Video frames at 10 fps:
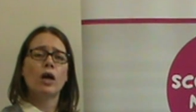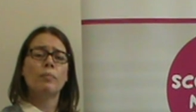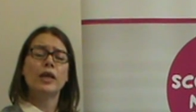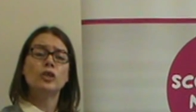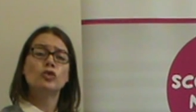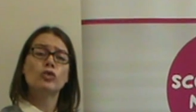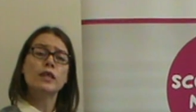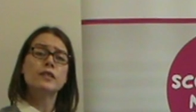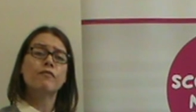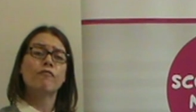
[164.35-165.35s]

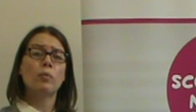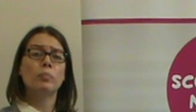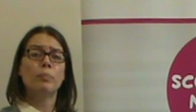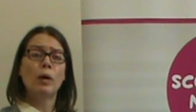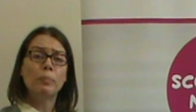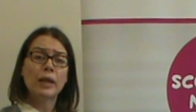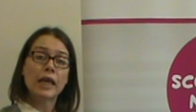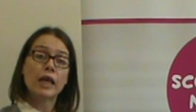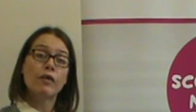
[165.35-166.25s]
interest from the public,